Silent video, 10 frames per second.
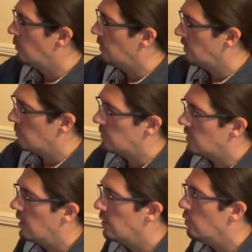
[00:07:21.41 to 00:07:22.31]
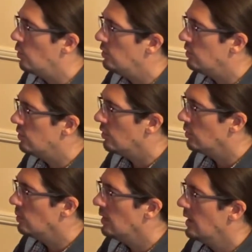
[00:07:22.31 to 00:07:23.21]
which they would tie the horses to,
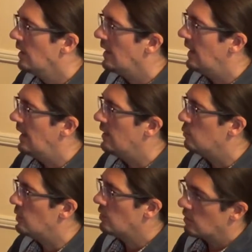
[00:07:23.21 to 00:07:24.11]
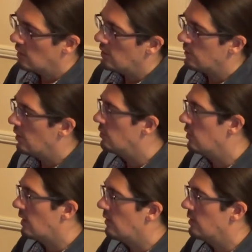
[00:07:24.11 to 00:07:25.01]
and we took a nice
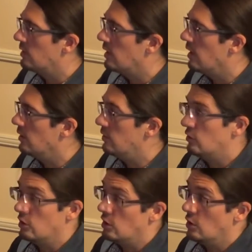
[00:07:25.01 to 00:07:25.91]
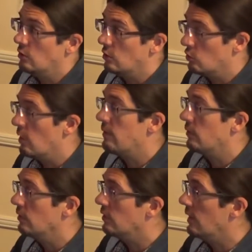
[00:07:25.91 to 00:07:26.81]
photo, gave it to the artist to use as a
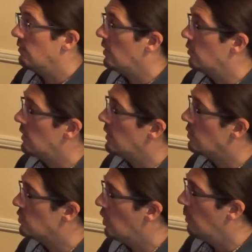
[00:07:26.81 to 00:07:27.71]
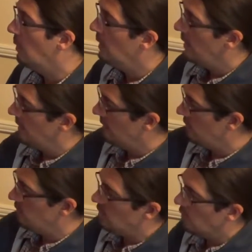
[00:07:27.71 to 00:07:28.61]
reference, and they've done a really good job. And
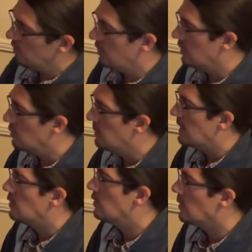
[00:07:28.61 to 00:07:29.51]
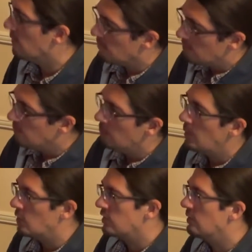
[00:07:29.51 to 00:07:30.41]
this is the ostler you meet who you have a
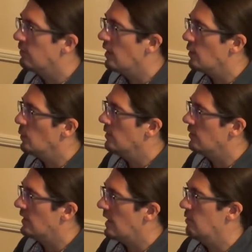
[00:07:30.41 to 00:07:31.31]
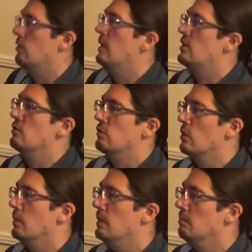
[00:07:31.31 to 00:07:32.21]
boxing fight with to get information
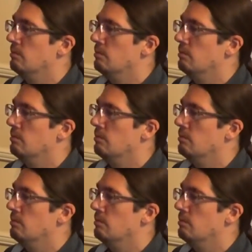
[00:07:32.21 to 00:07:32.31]
from him.